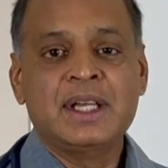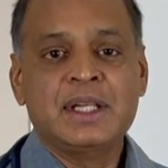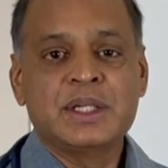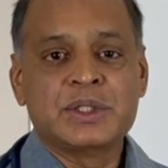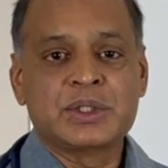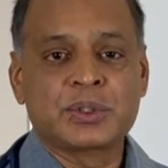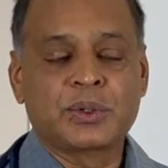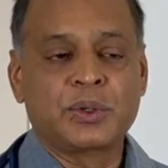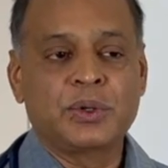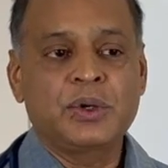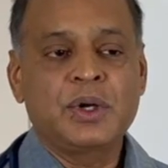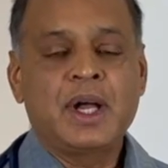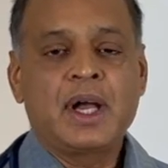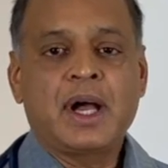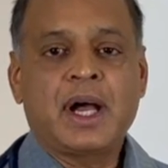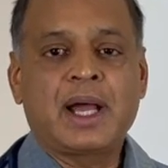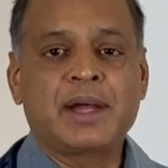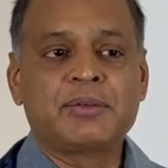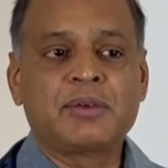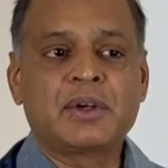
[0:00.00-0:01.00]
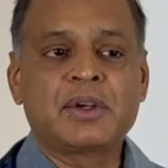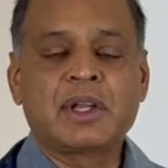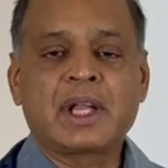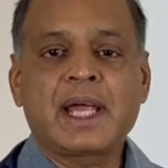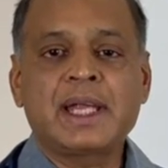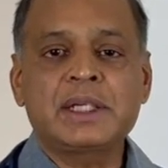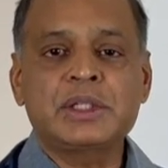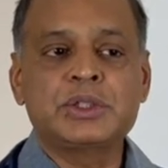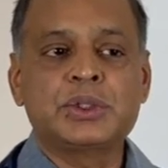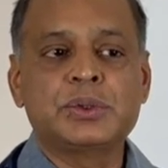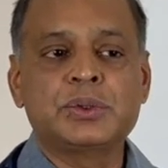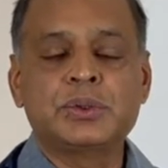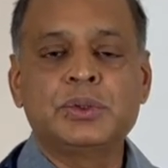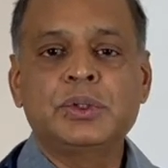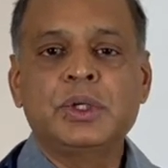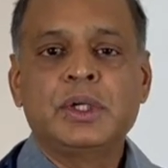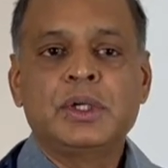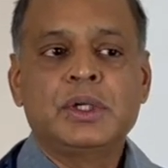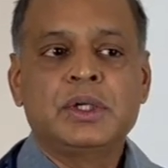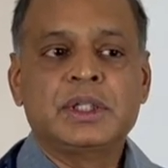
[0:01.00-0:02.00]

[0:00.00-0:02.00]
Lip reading: So I would like to